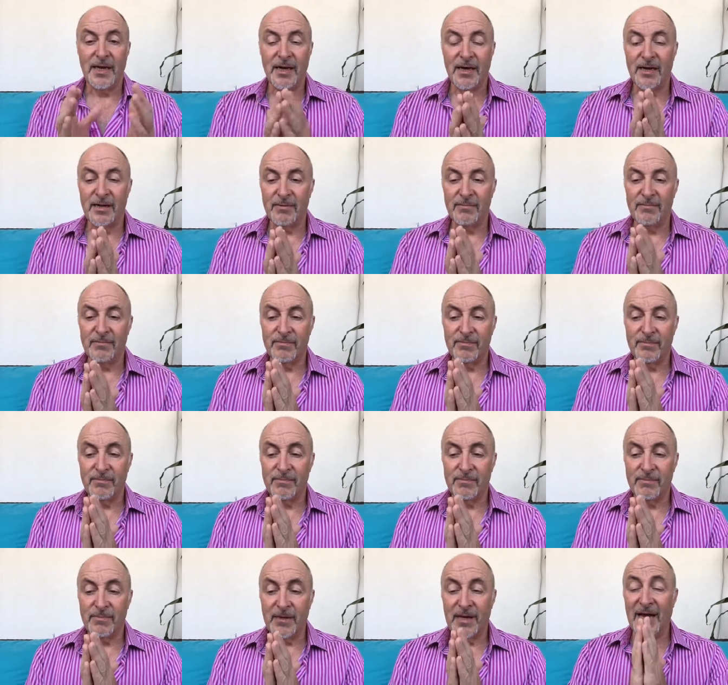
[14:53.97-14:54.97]
Um,
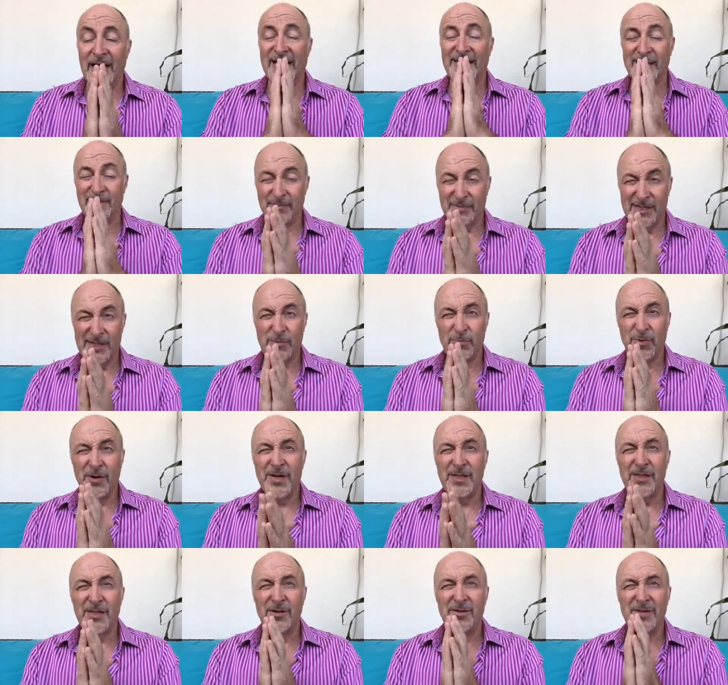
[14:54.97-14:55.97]
At this
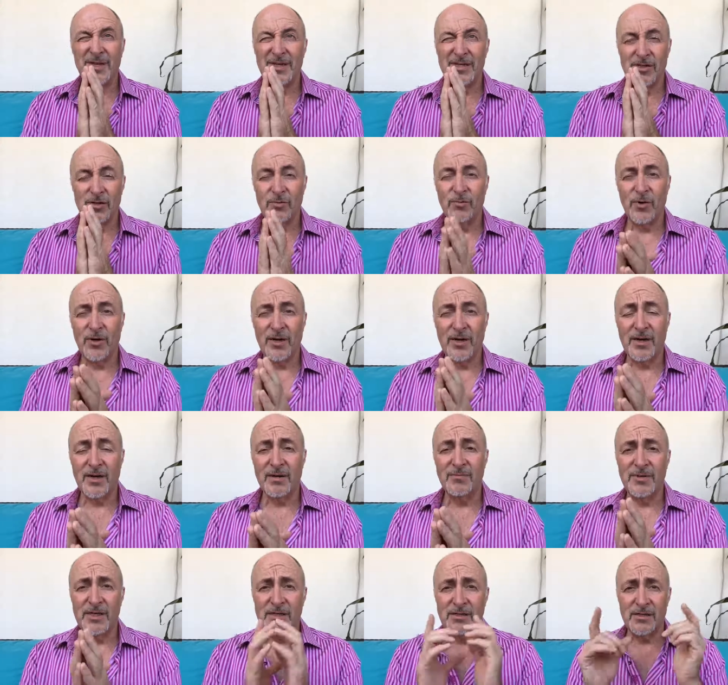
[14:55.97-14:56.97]
point, though, there's still more to
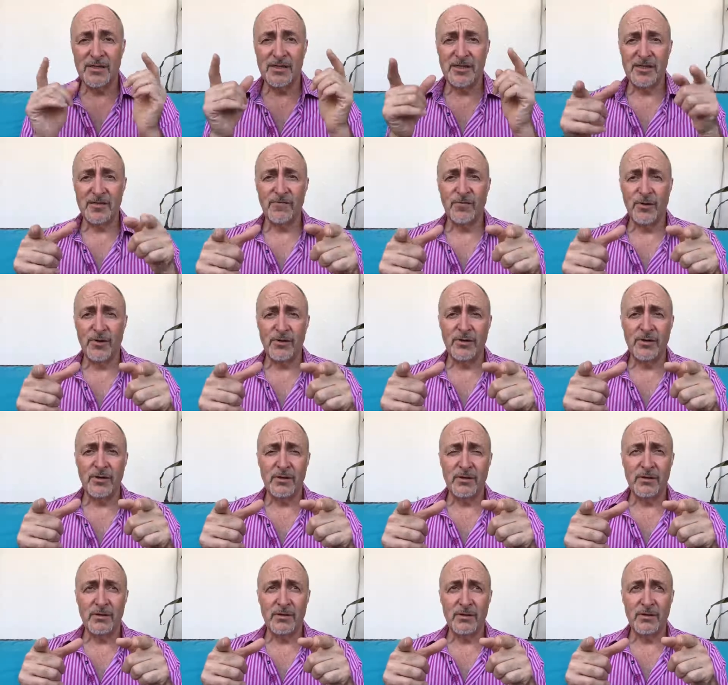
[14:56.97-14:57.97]
come. This this is four hundred
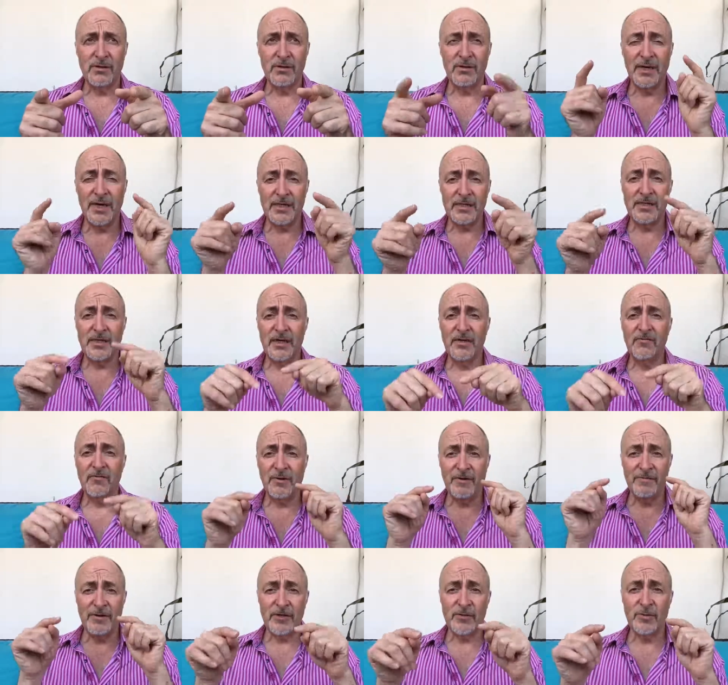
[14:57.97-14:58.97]
nineteen of
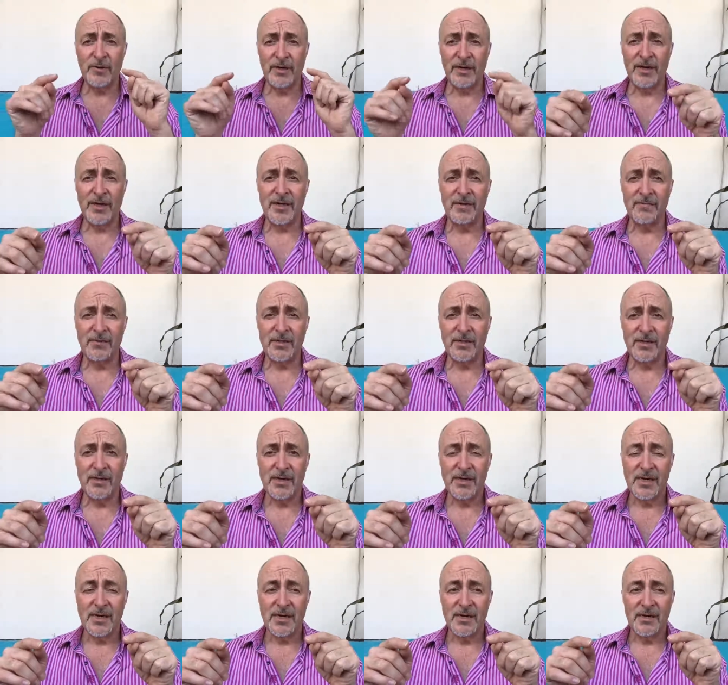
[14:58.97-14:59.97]
my Facebook Lives,
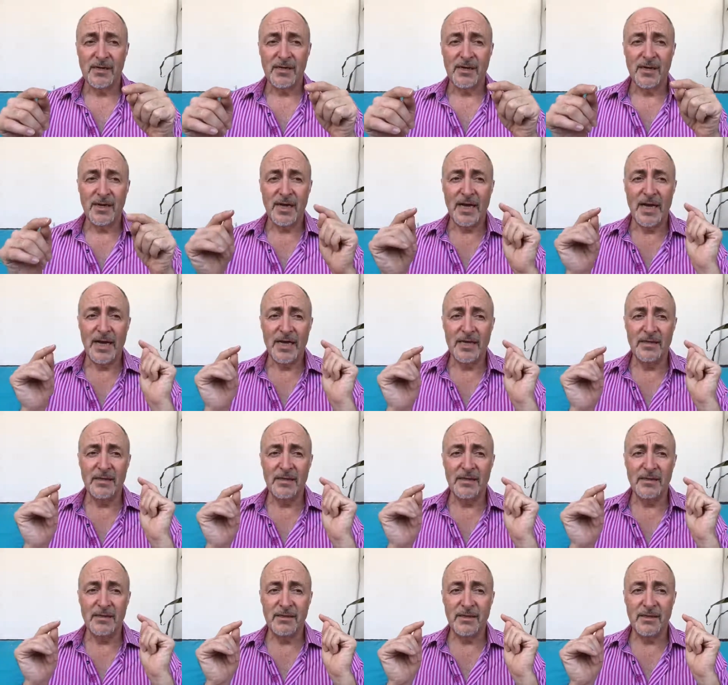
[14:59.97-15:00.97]
and
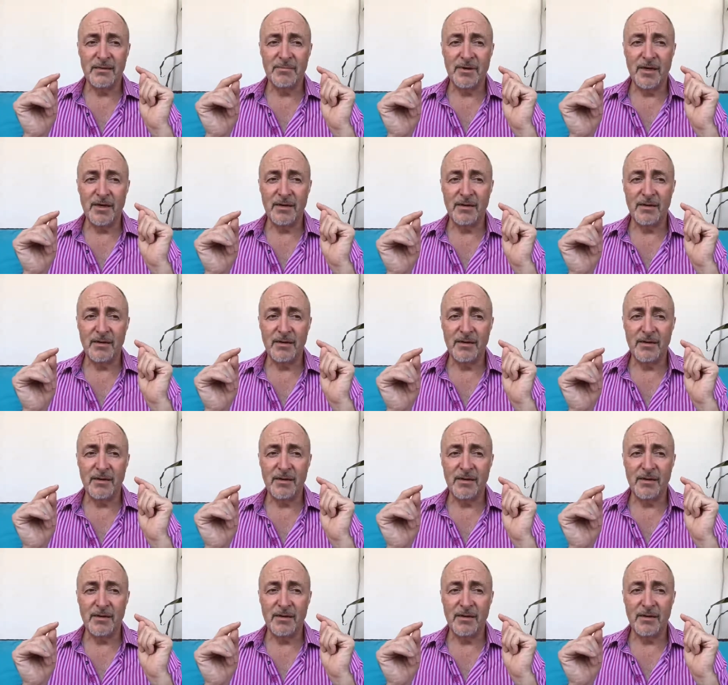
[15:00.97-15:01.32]
my